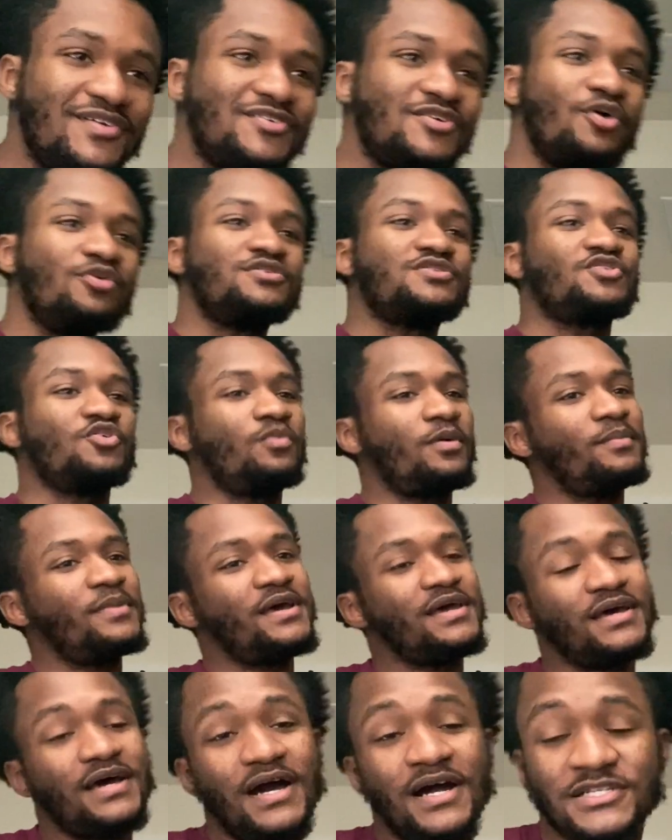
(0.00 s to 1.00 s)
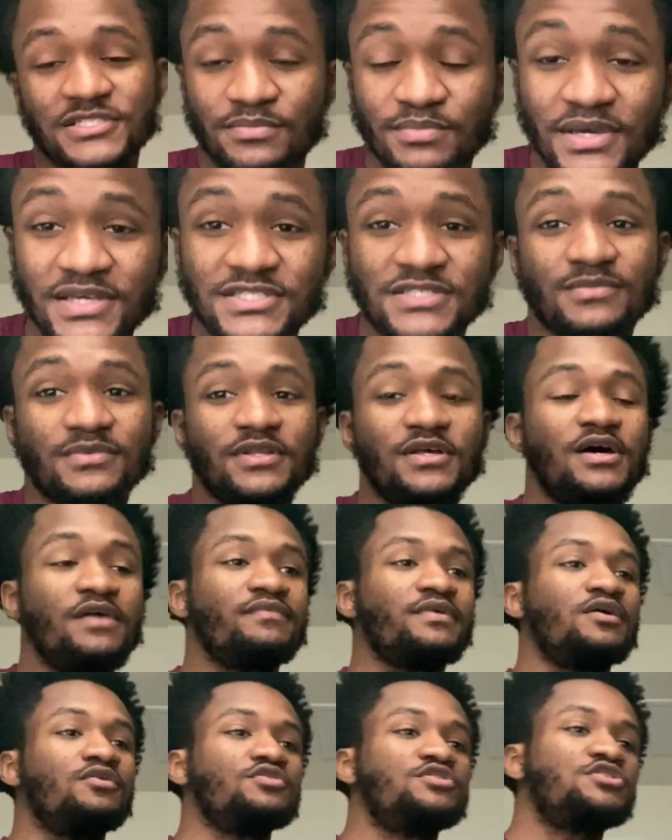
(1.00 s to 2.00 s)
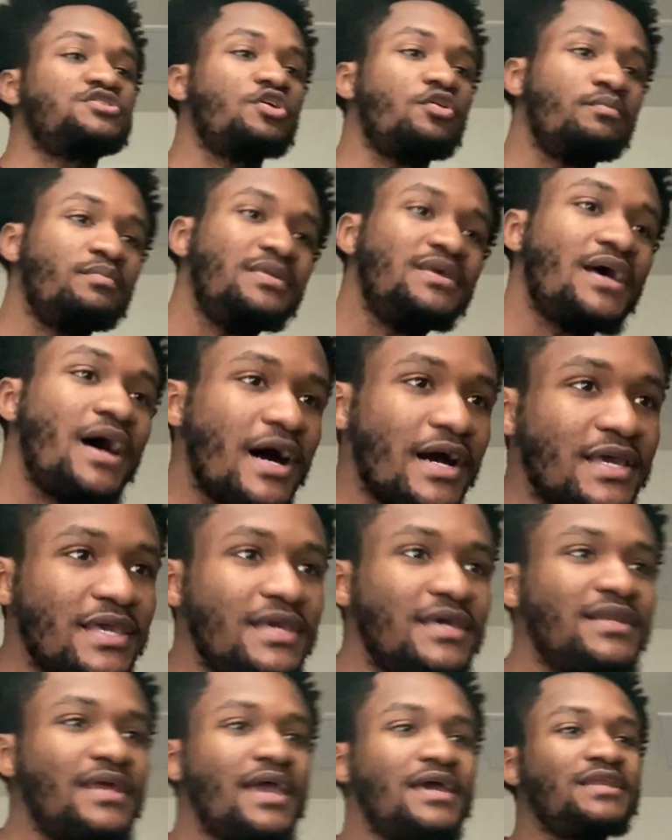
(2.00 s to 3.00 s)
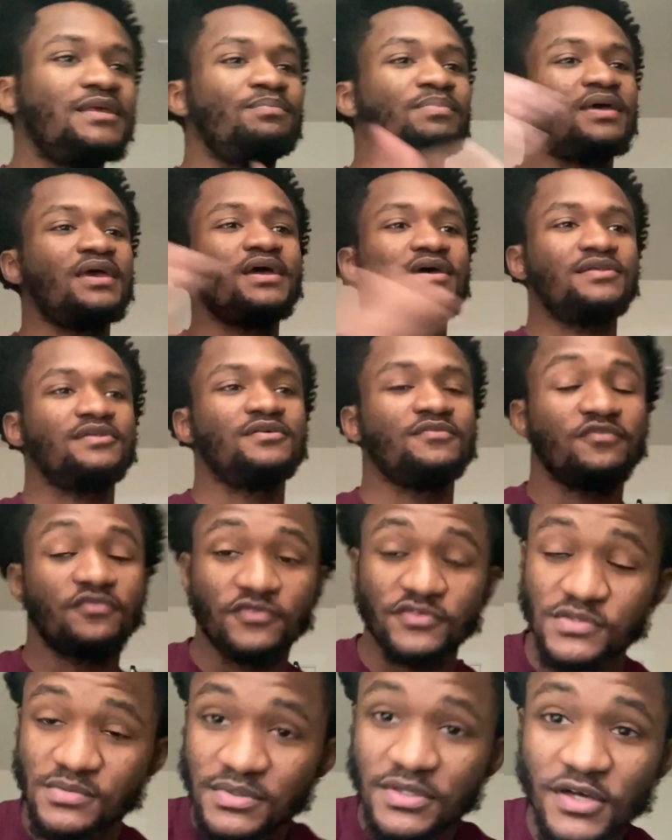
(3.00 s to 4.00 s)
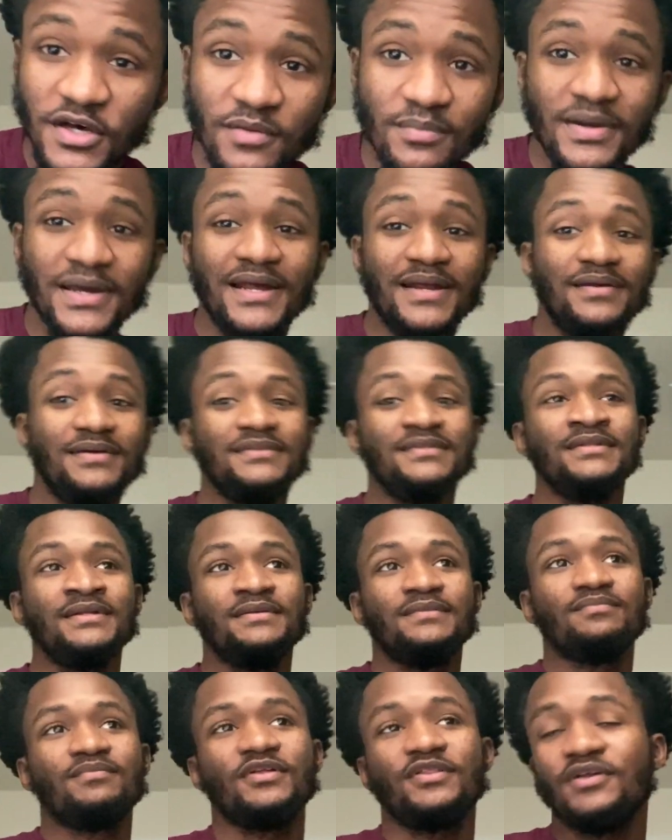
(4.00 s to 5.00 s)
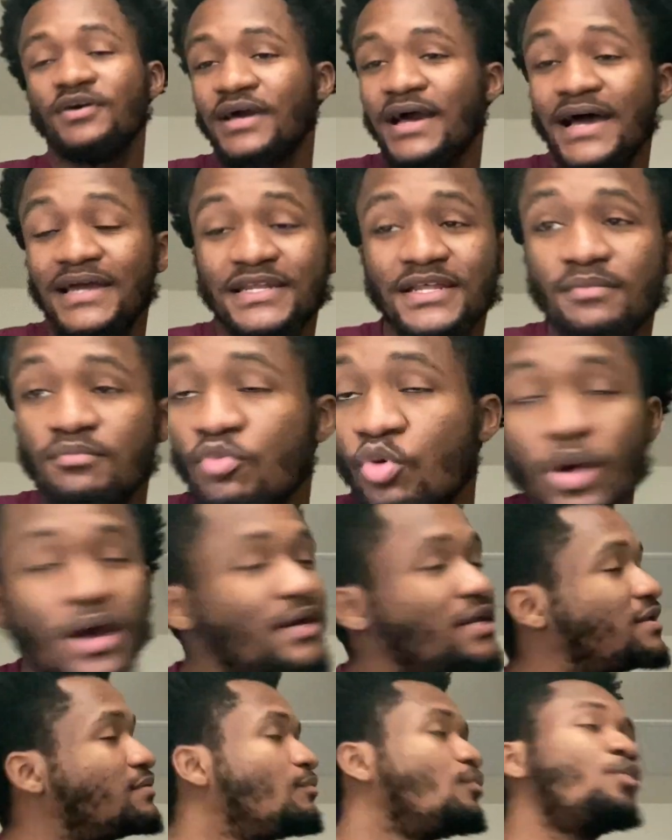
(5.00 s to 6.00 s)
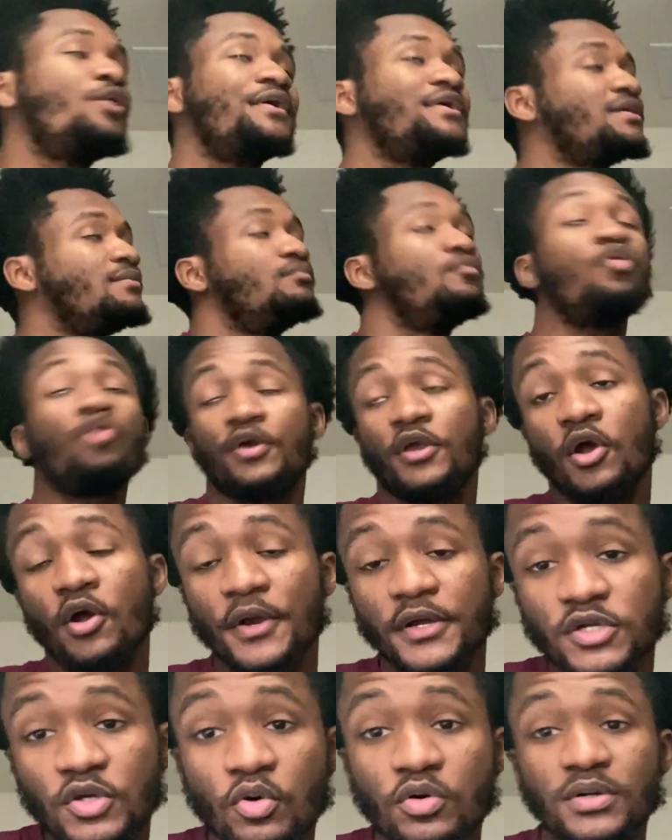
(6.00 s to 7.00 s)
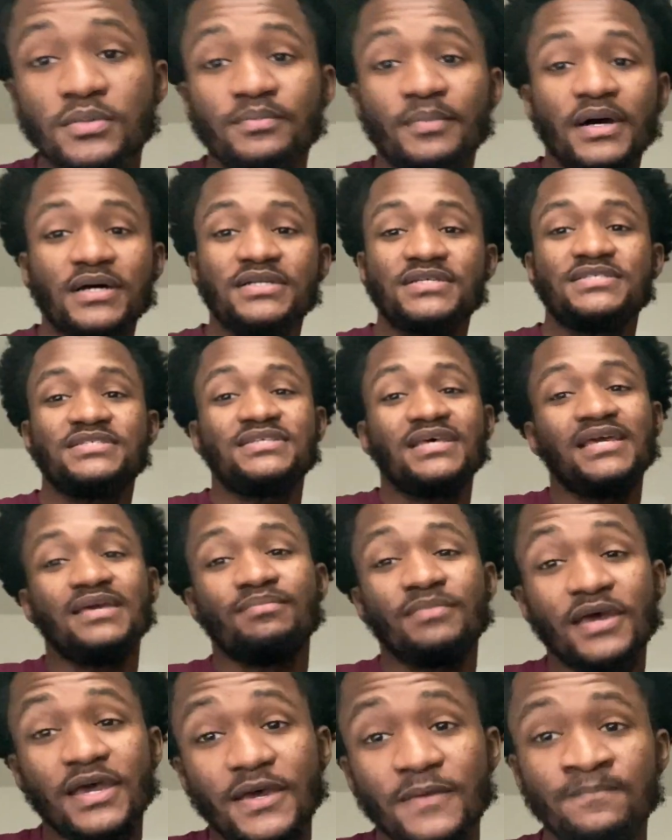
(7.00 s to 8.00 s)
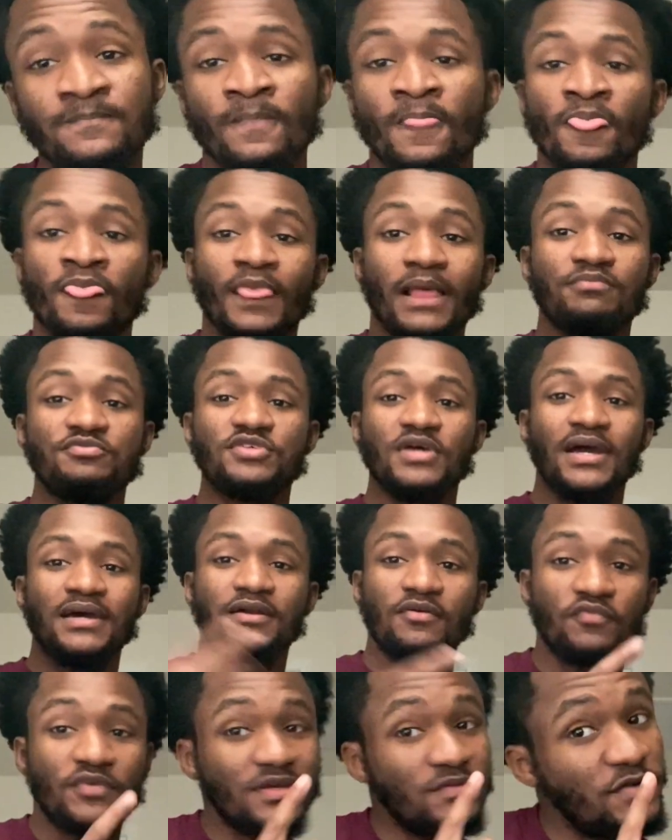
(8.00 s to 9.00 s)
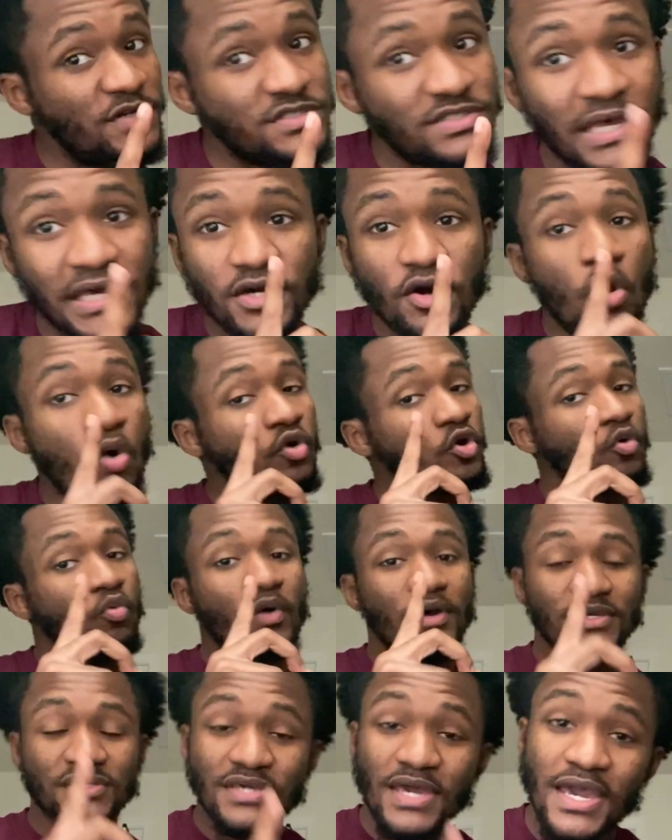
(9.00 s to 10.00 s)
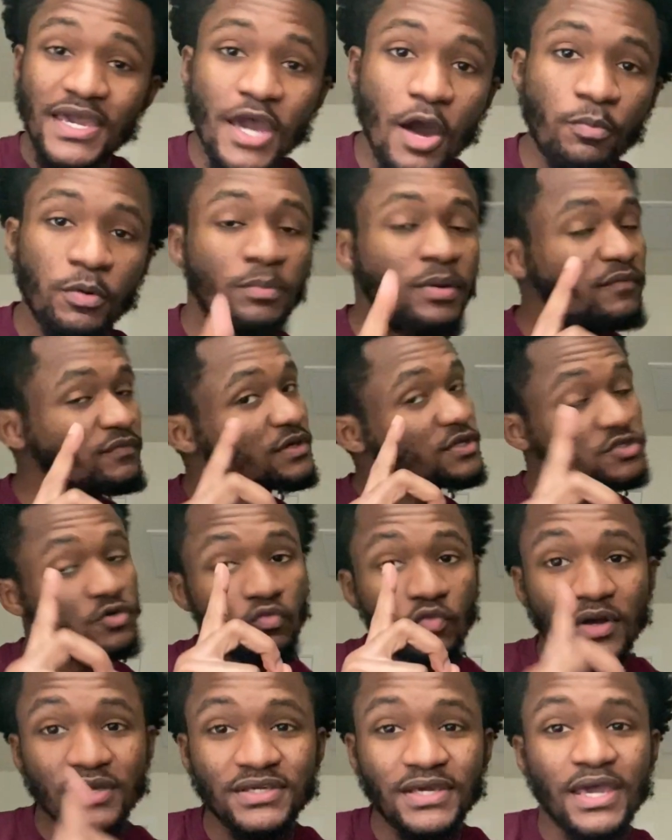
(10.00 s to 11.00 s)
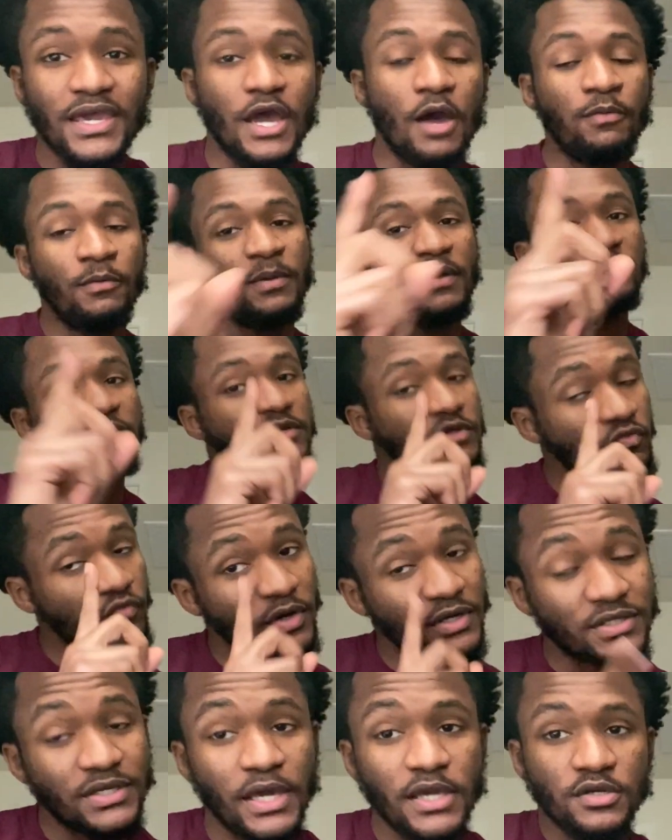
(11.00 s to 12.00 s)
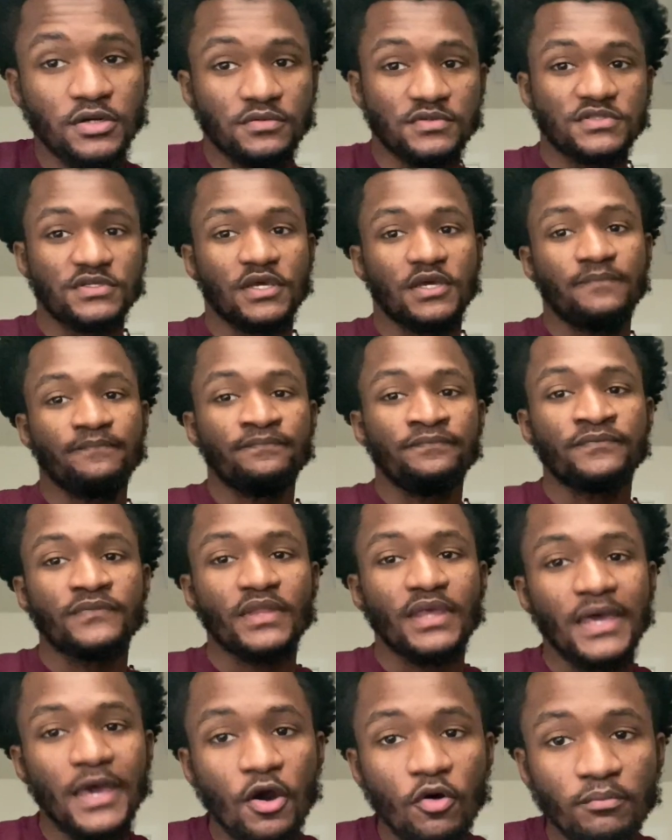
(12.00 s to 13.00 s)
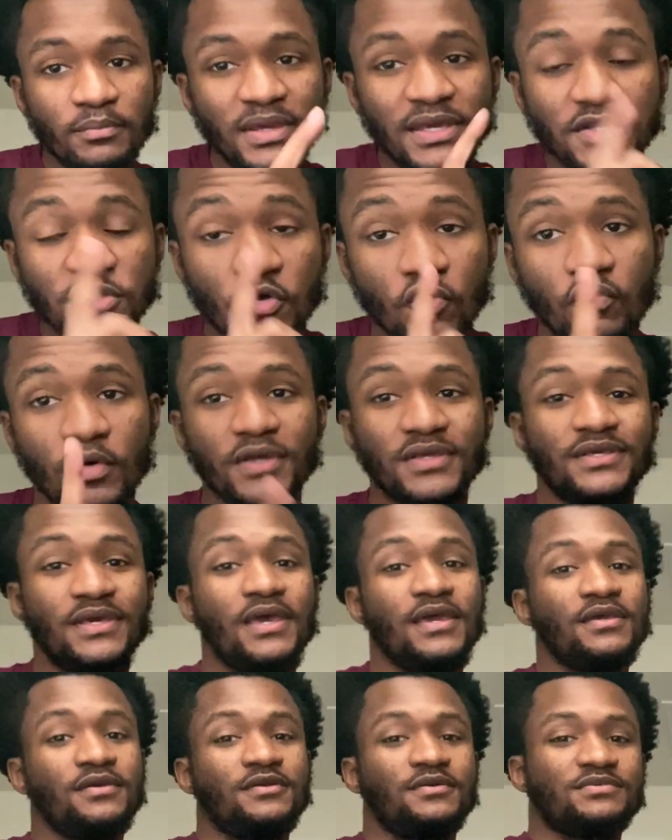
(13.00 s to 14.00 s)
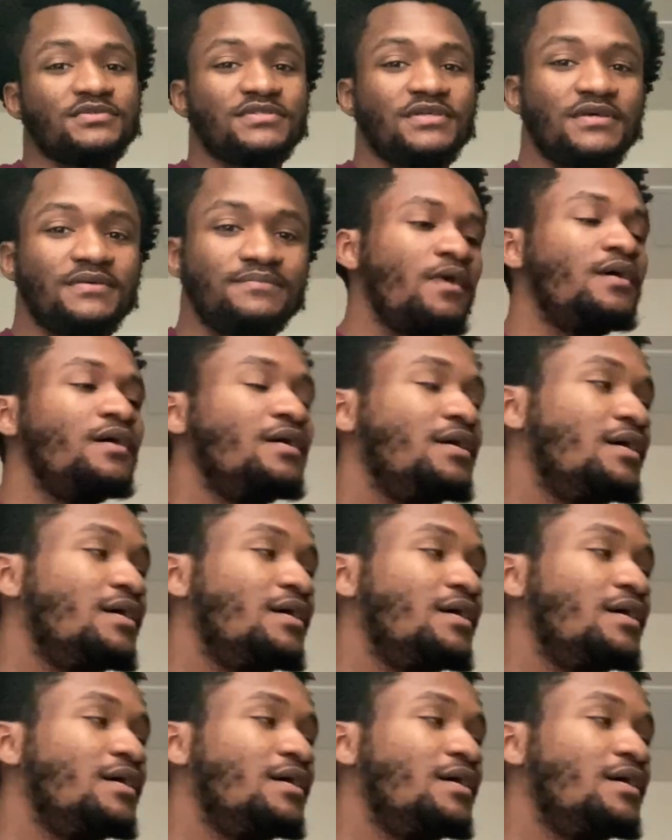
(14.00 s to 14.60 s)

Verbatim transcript: go show my man Hajime some love and go show Miyagi and Andy Panda some love, man. But look, I need more, I need more, I need more. You already know what I'm about to say, man. I'm trying to re reach that goal of 1K. Help a brother get to 1K. Help a brother get to 1K, you know what I'm saying? Help me get to 1K, you know what I'm saying?